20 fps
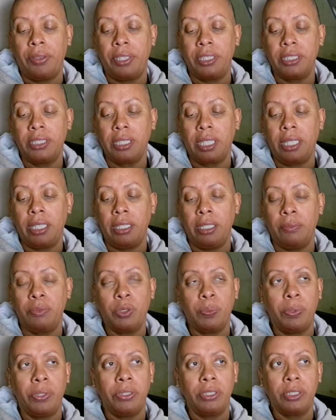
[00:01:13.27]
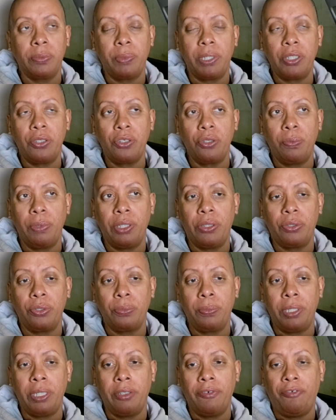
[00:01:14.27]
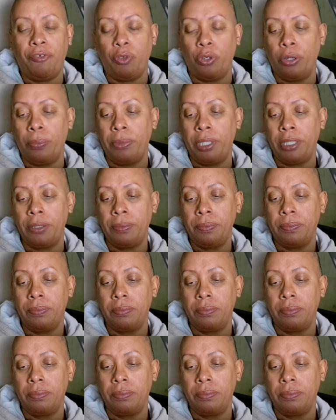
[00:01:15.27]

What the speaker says: This AM spirit speak to me, through me, and for me.